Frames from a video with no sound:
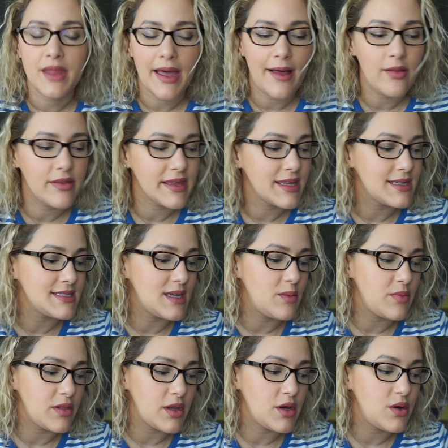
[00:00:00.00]
I'll link it down
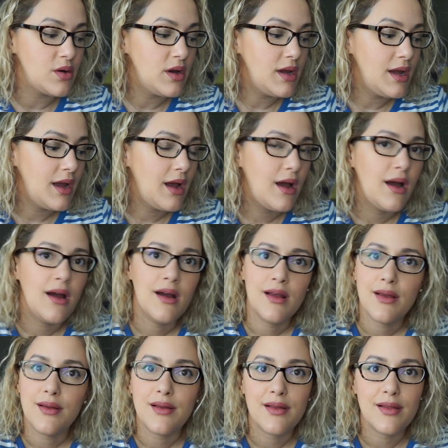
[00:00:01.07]
below.
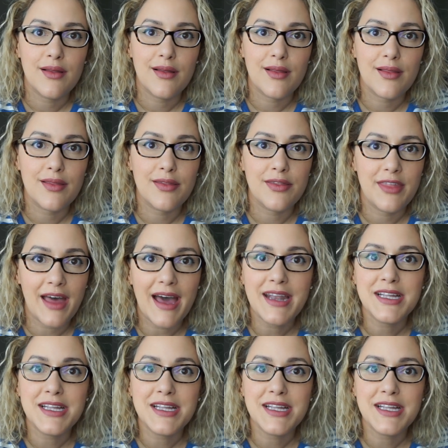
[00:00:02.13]
That